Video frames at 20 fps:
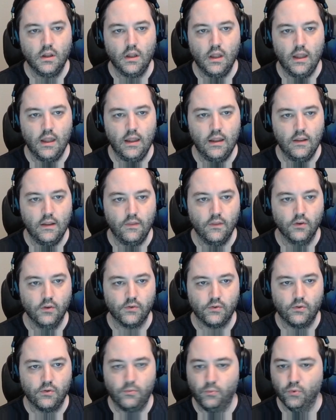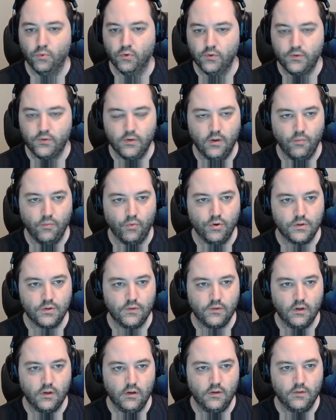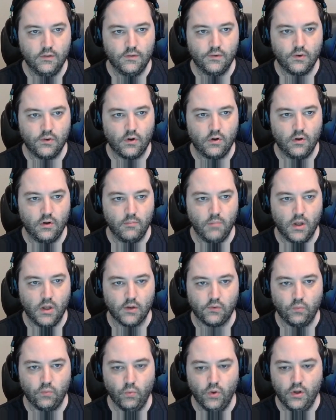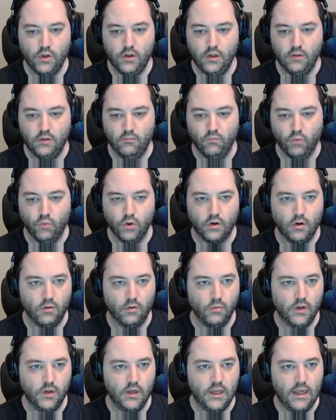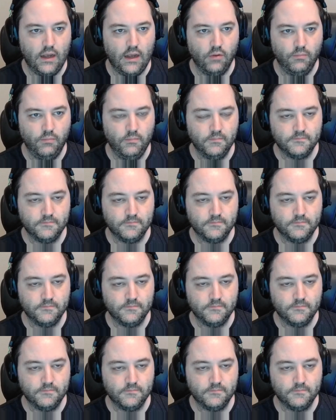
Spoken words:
And those are the rules, and we're just going to start on box one and work our way down.